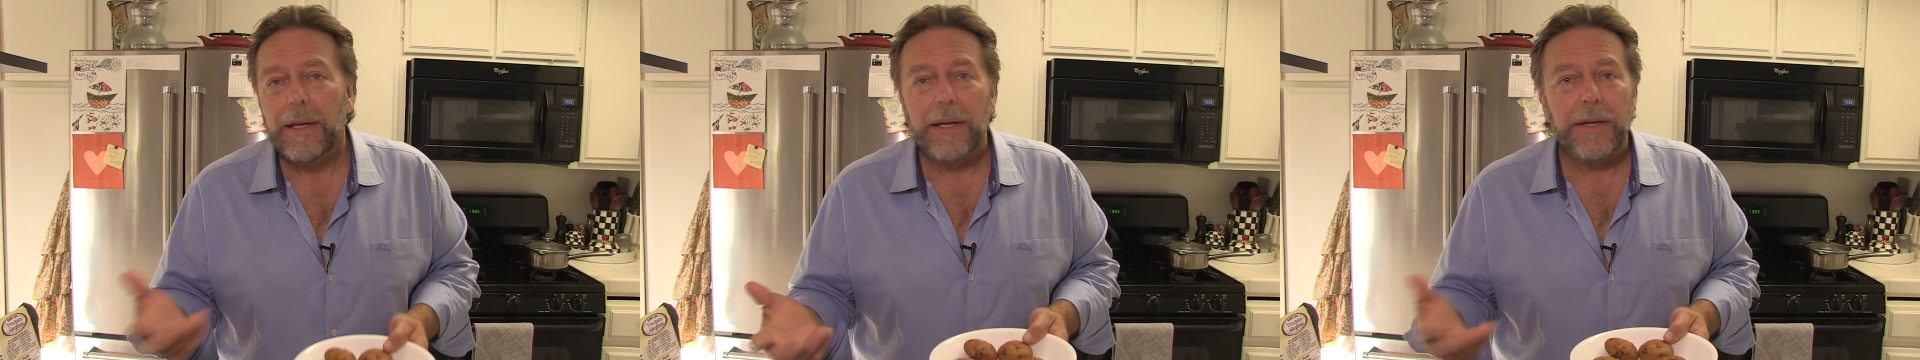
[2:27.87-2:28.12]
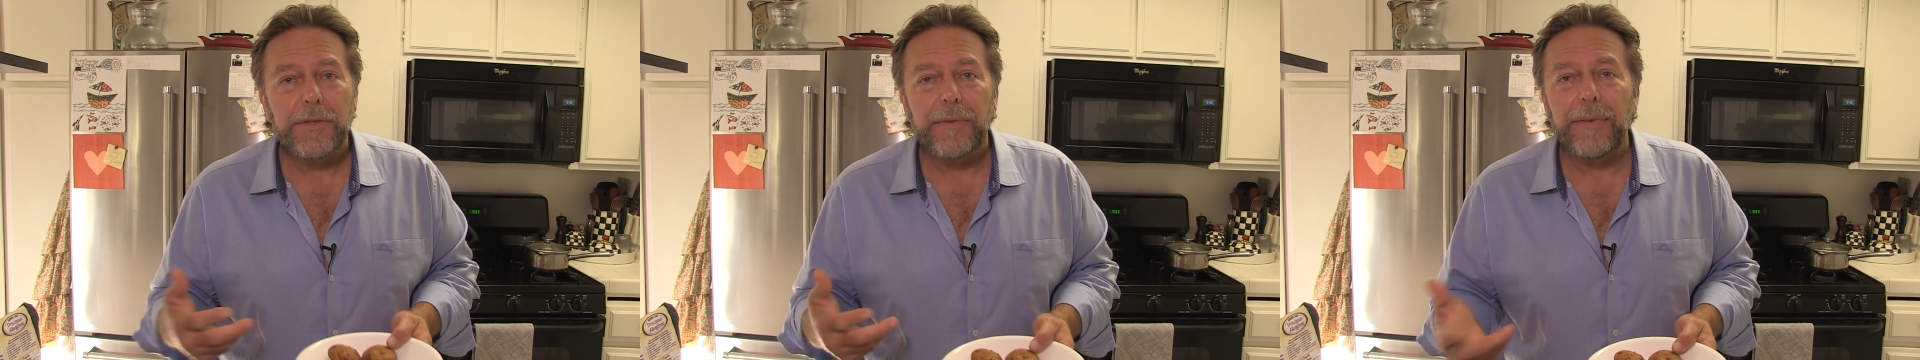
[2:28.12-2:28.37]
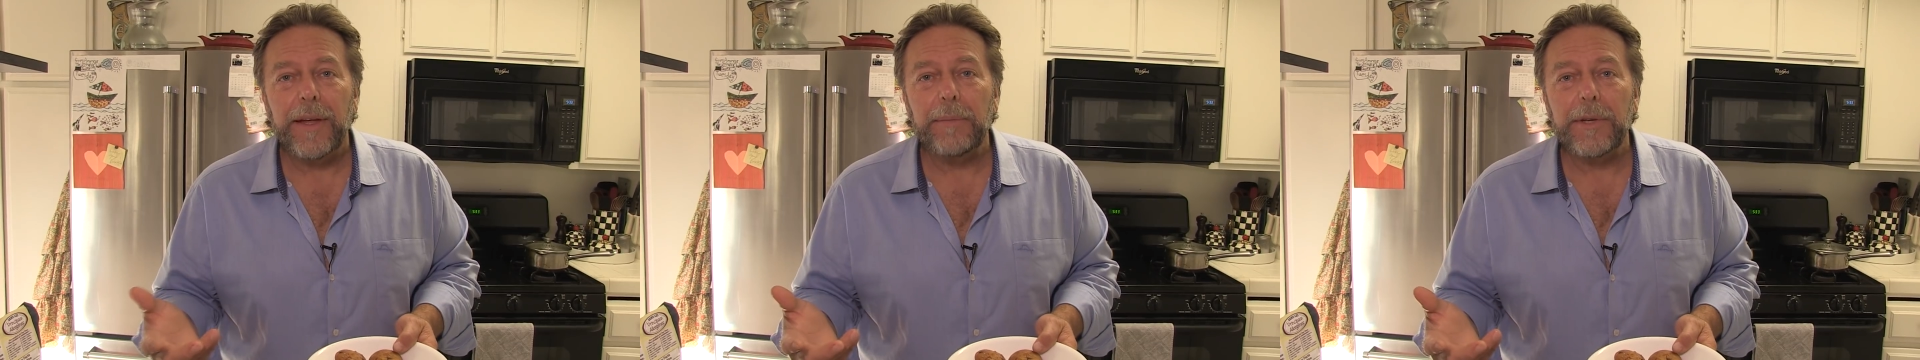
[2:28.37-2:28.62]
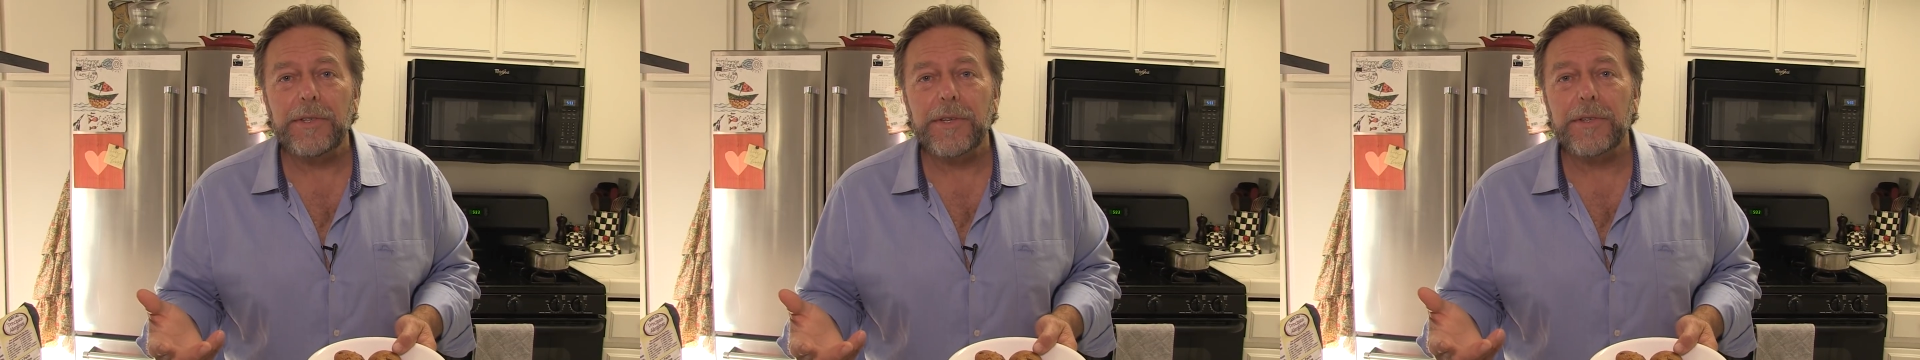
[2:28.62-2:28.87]
because your
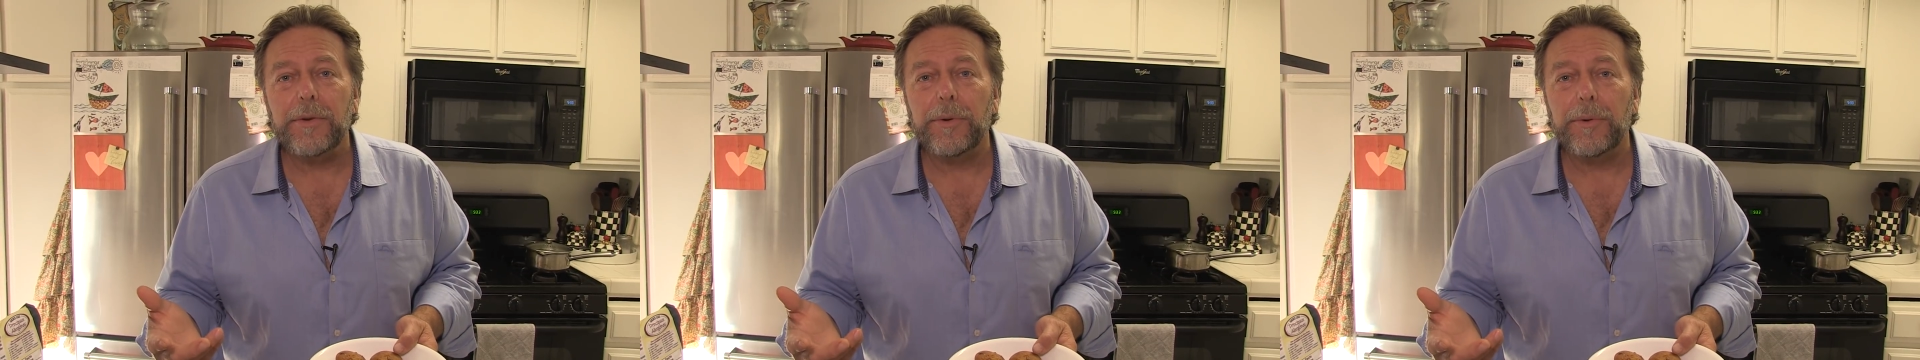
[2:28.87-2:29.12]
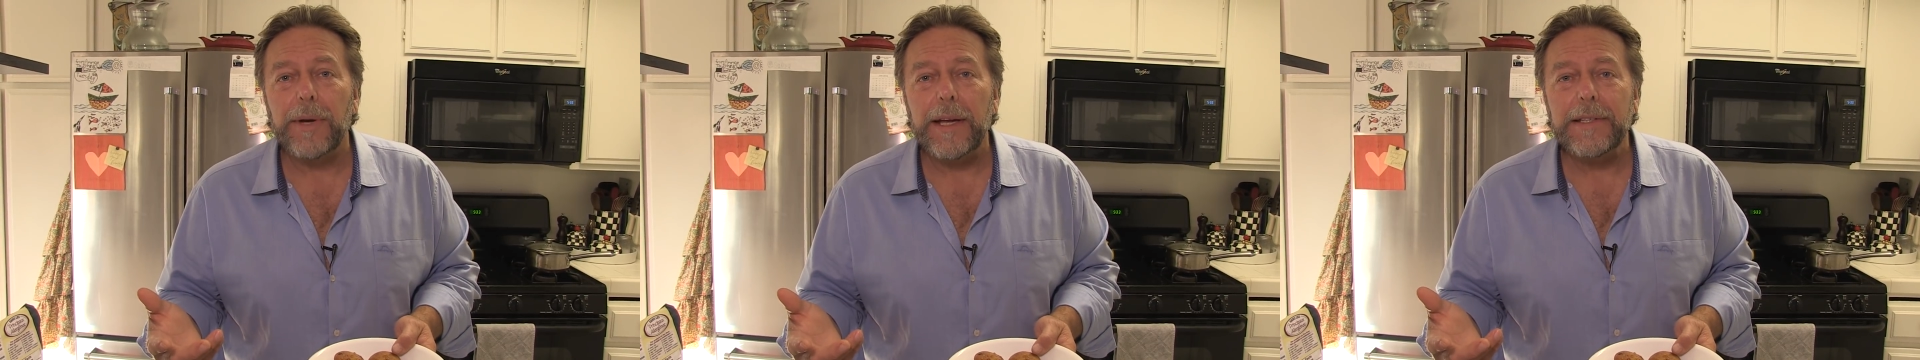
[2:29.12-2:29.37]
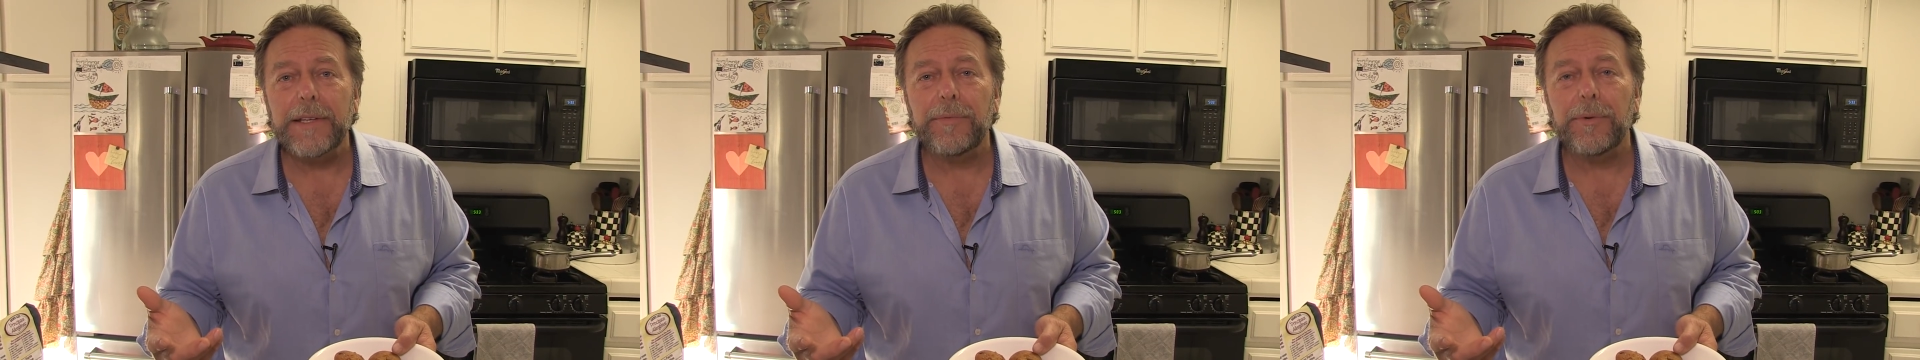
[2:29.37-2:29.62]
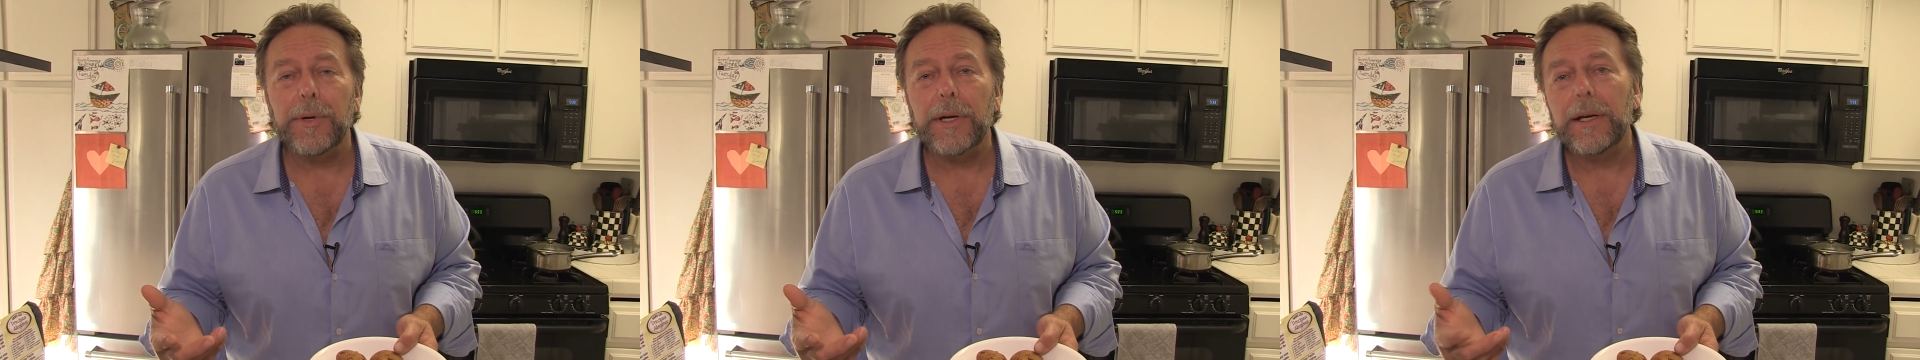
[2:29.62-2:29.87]
family is just going crazy
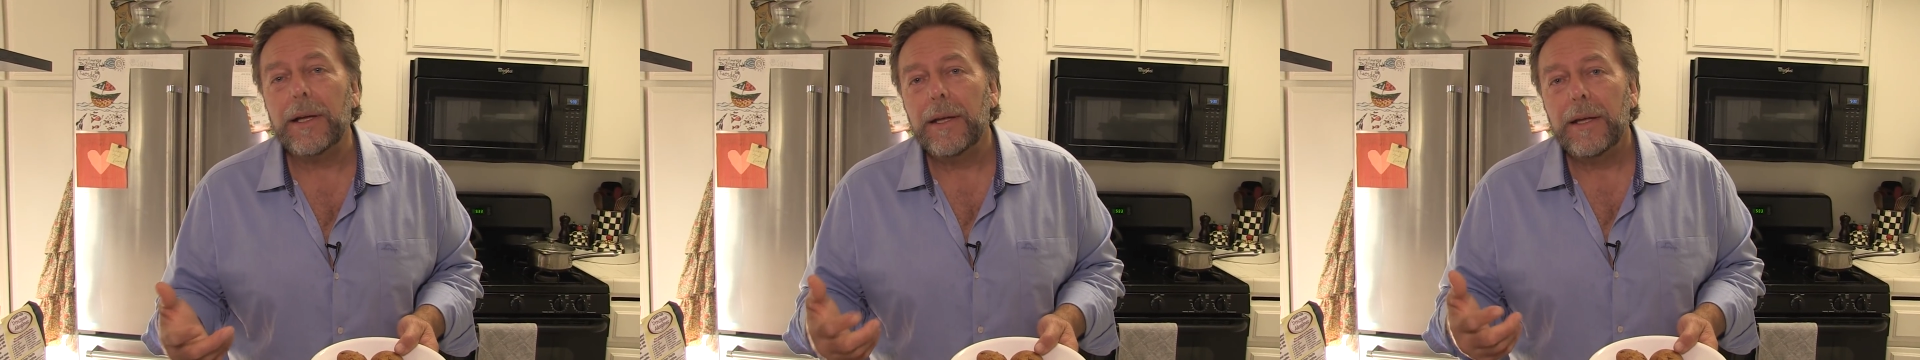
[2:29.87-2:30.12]
for it,